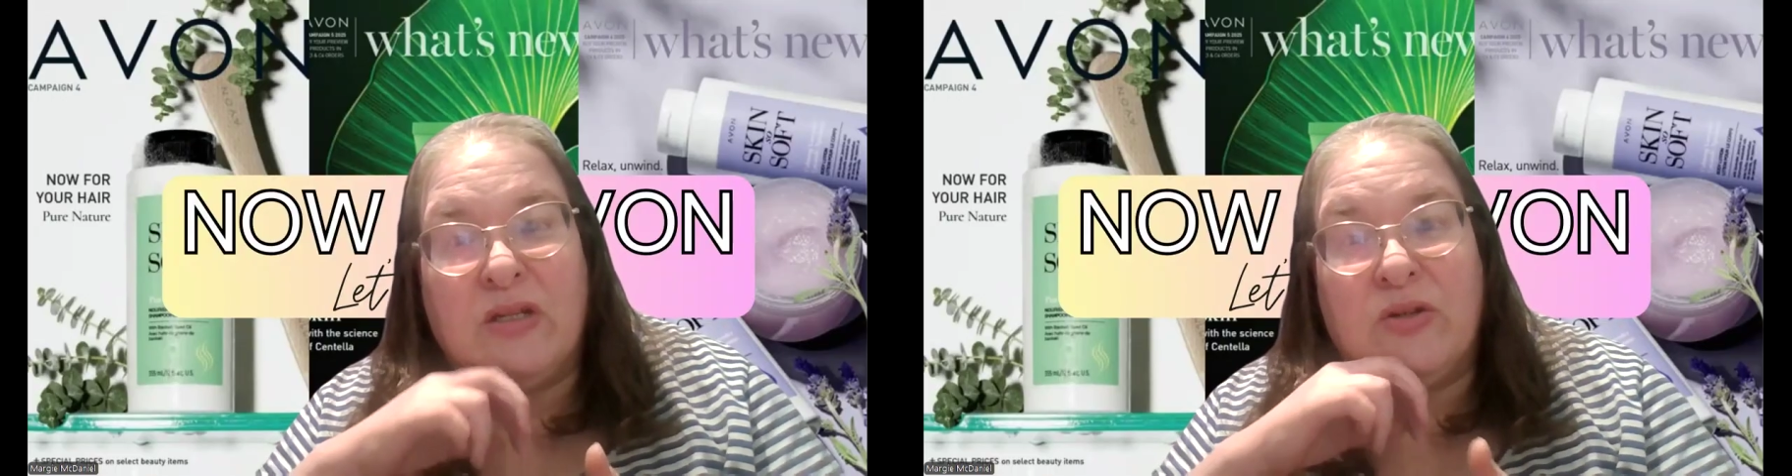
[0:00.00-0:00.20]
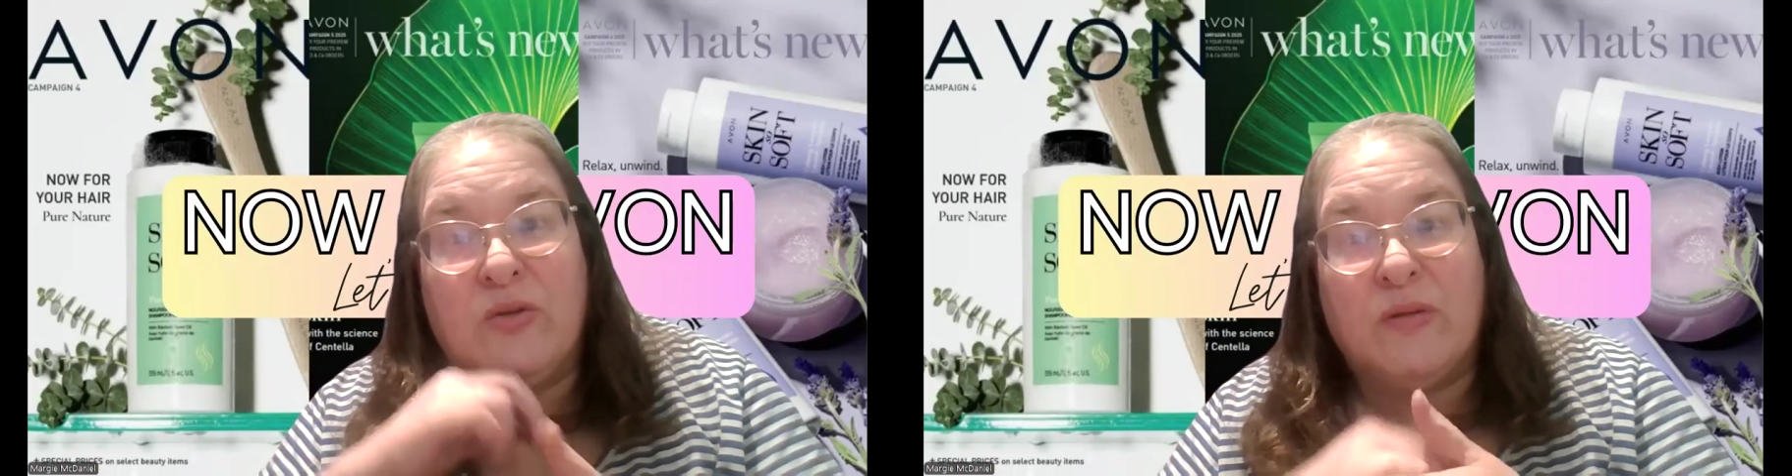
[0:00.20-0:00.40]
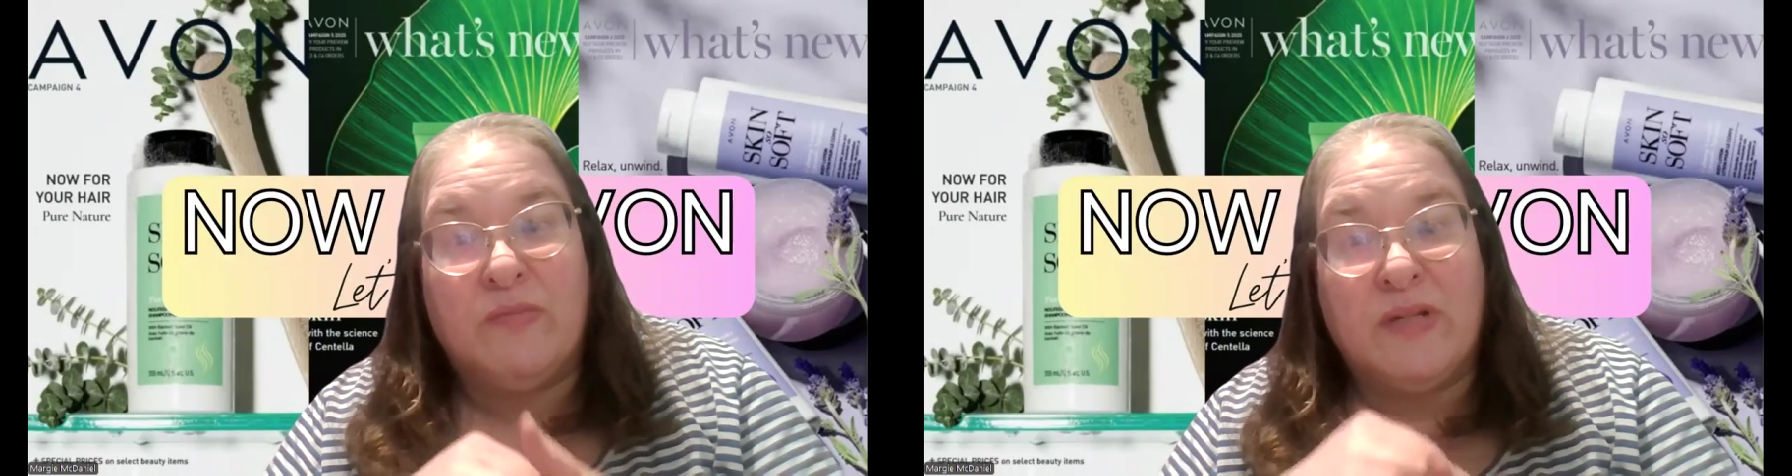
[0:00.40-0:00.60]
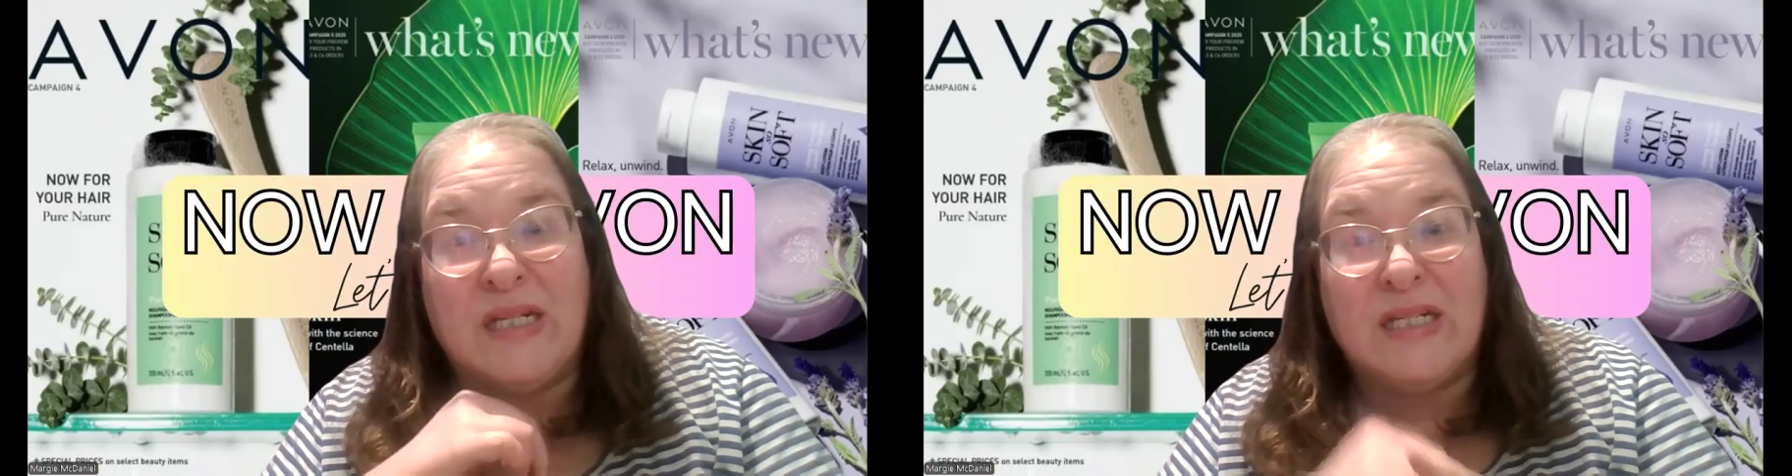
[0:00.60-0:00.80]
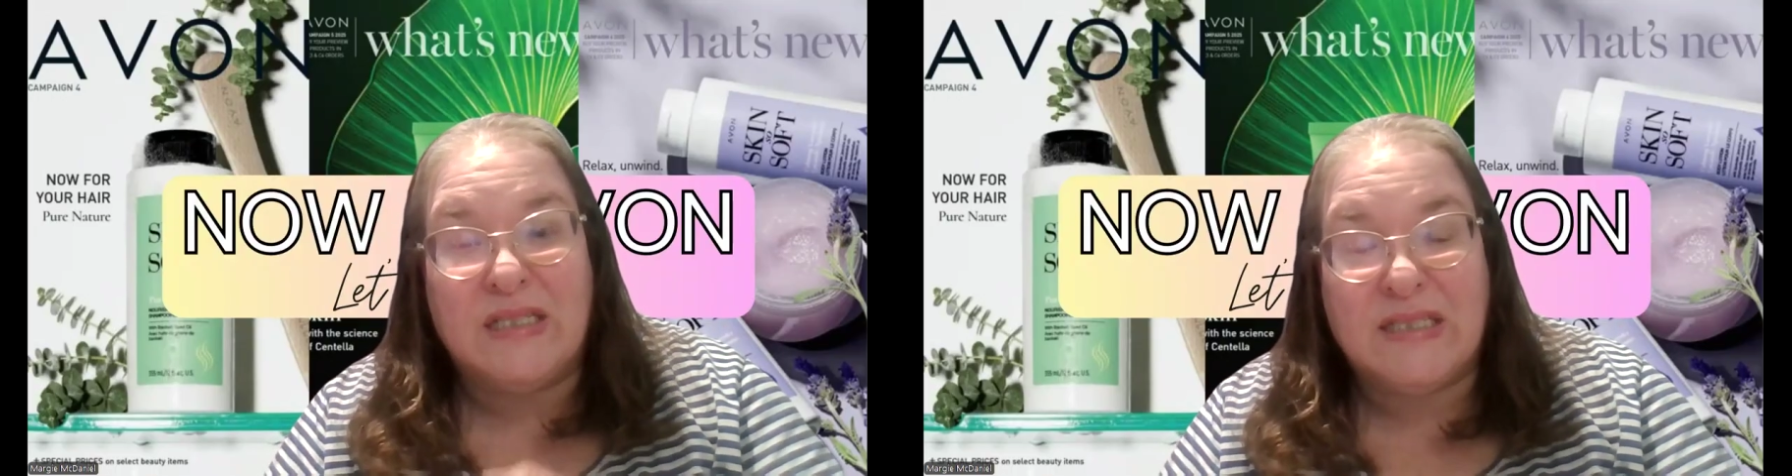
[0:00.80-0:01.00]
you
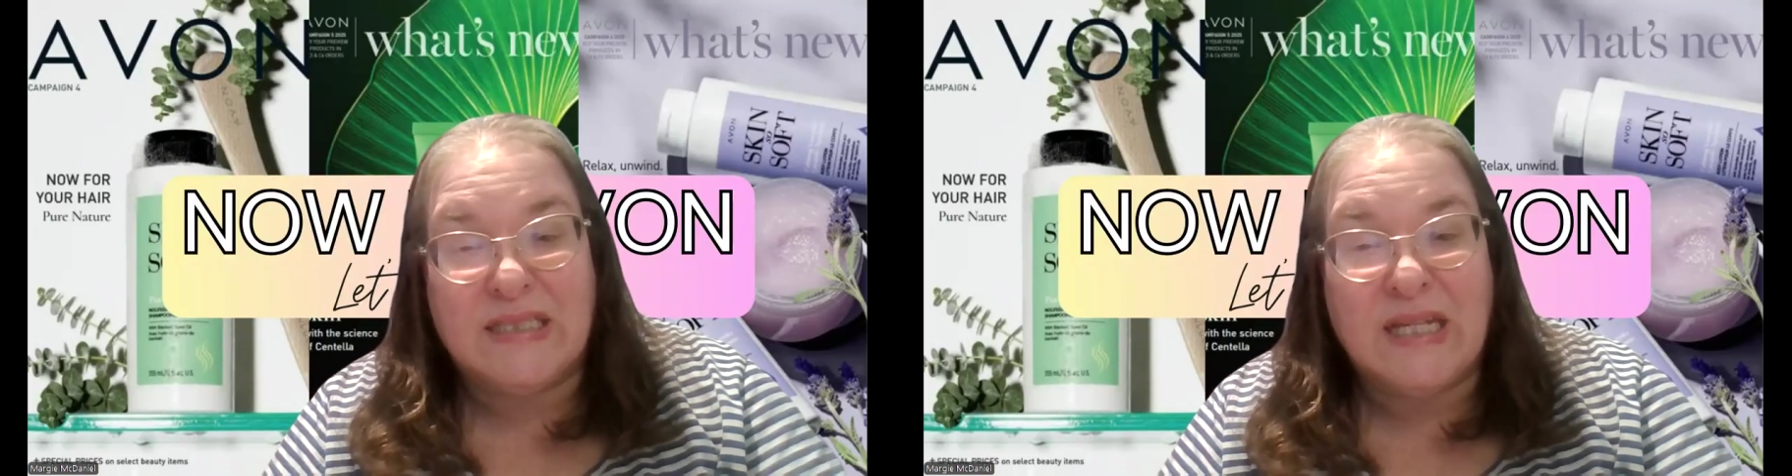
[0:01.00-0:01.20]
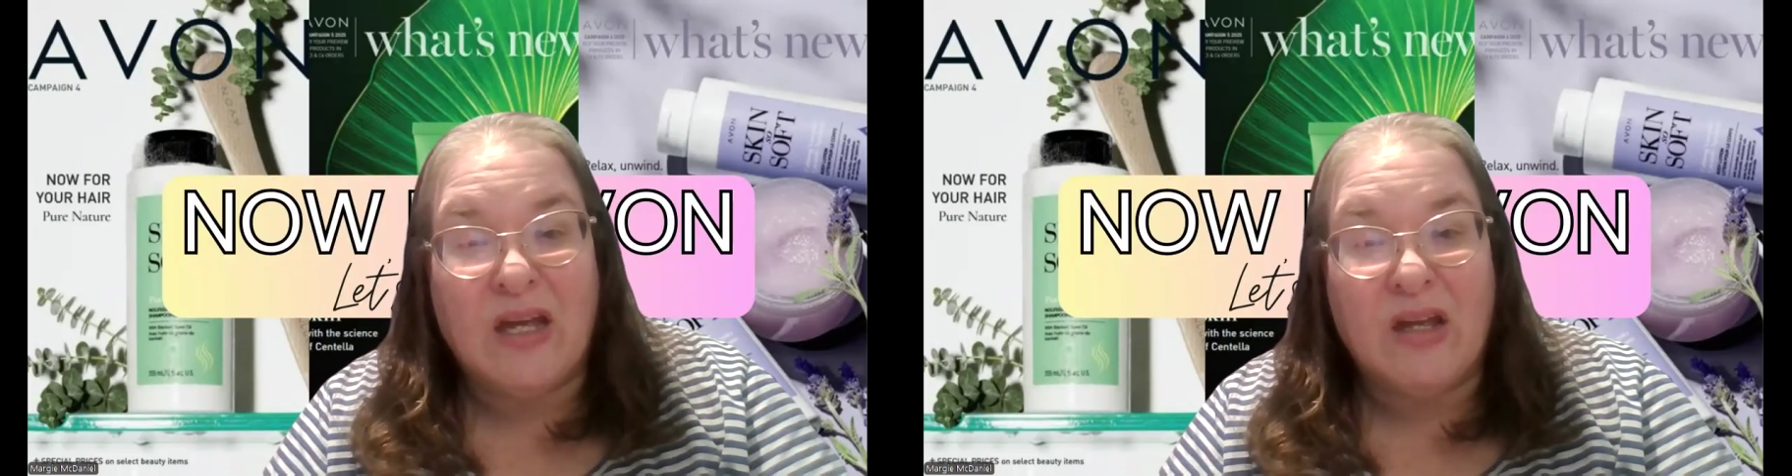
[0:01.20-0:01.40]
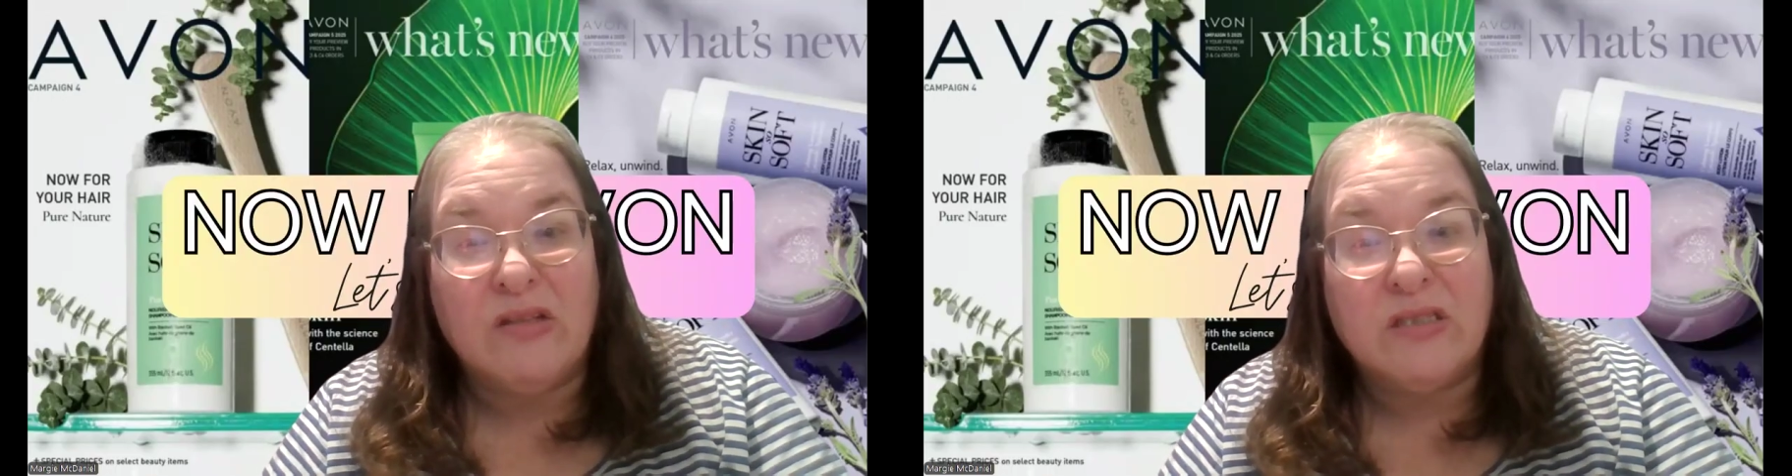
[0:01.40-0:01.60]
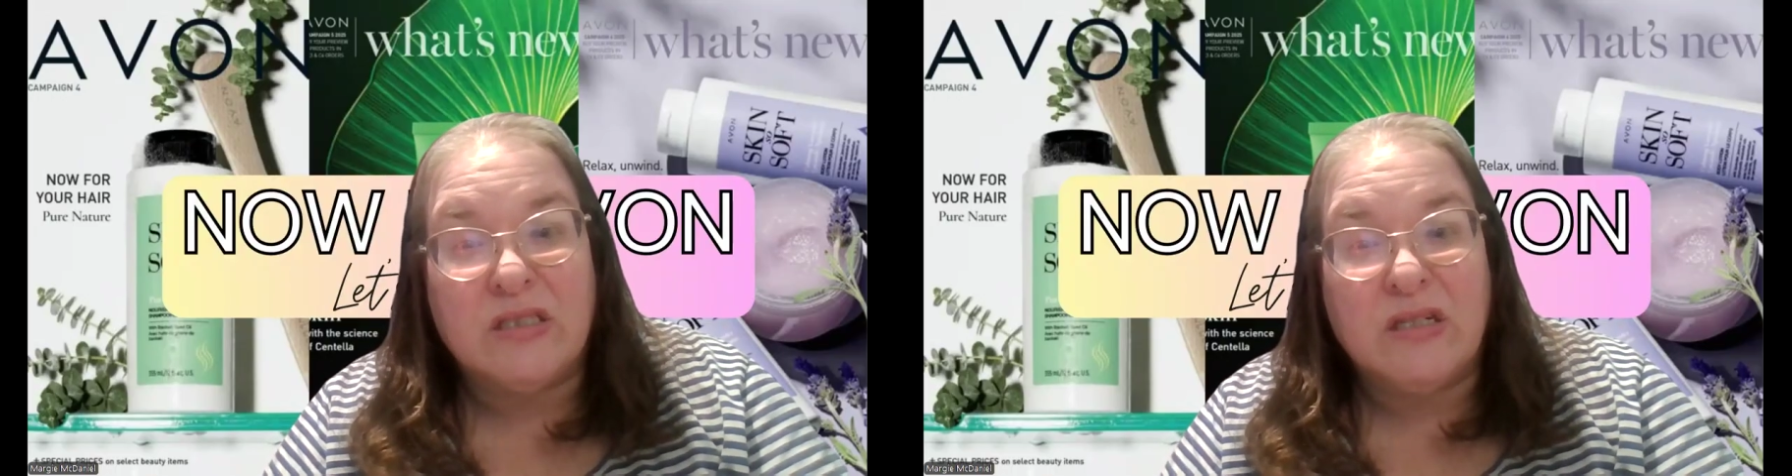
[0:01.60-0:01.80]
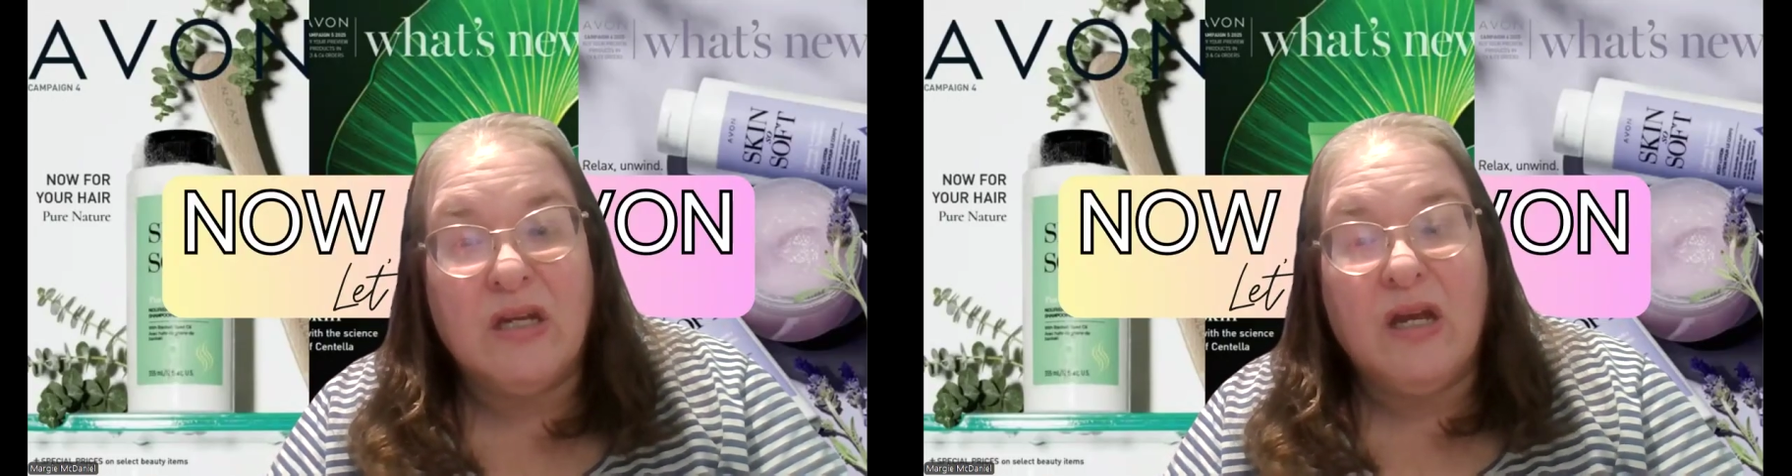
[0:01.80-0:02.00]
immediate sales,